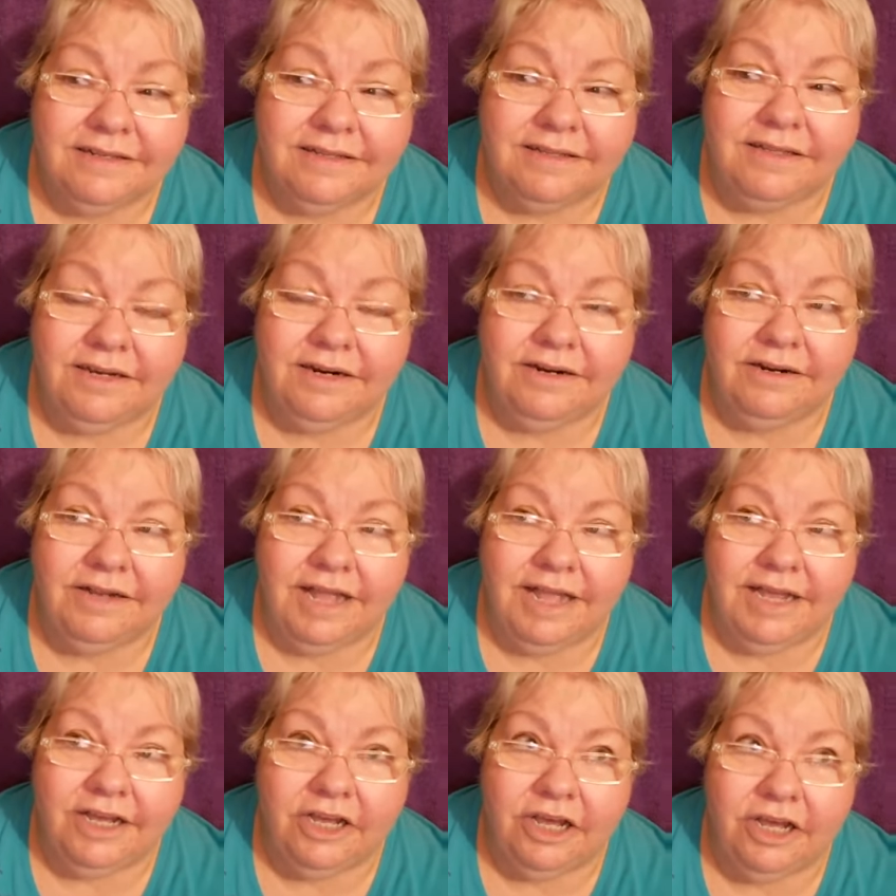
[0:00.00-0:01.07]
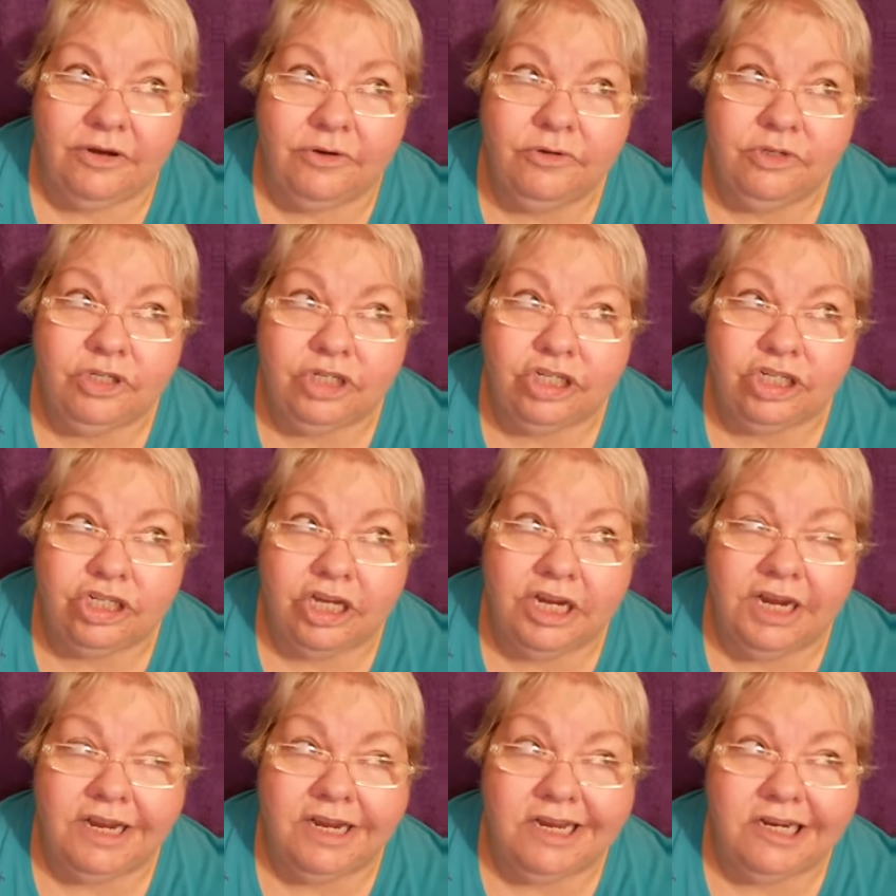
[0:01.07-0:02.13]
They're like Coach
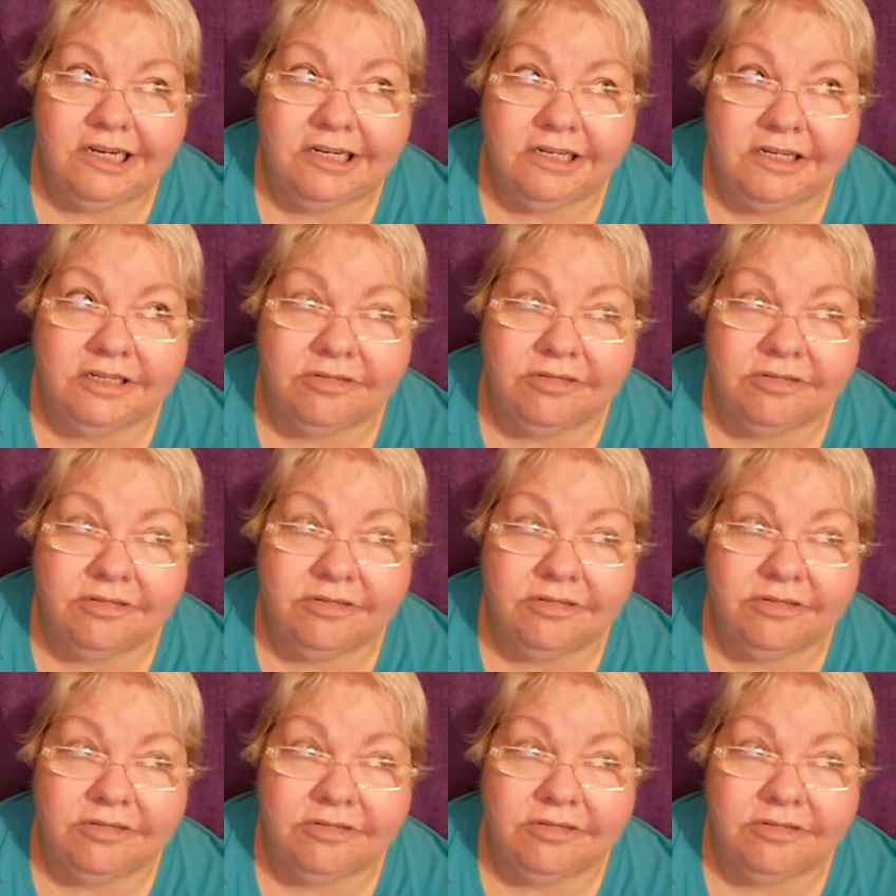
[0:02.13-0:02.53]
and